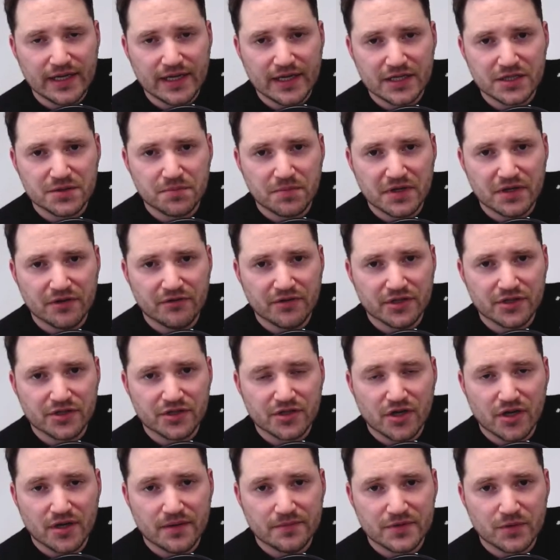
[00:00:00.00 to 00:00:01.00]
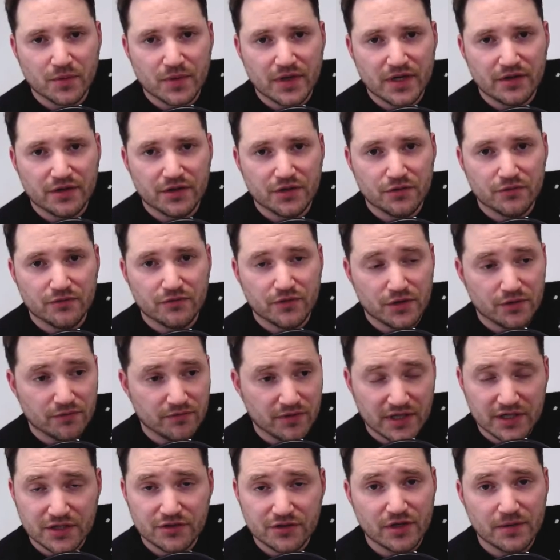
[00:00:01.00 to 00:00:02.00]
experienced times where you've
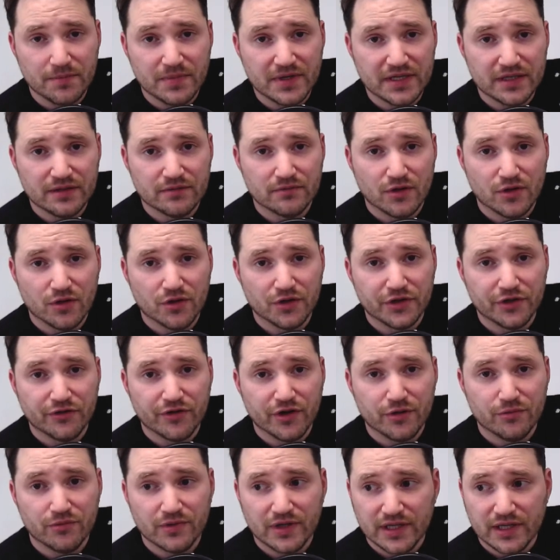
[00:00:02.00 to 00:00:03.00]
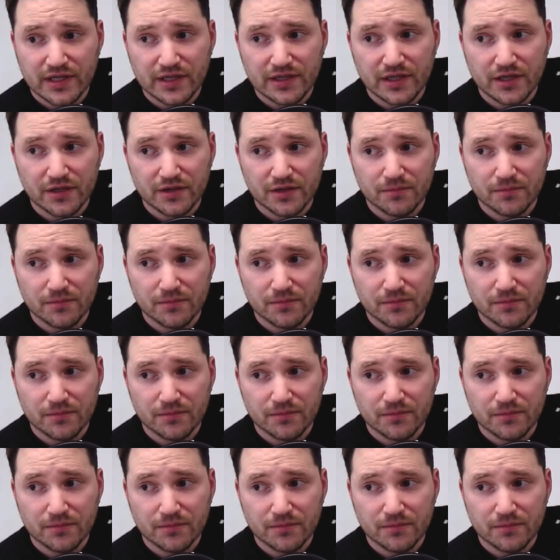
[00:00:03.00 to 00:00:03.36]
literally been on your own and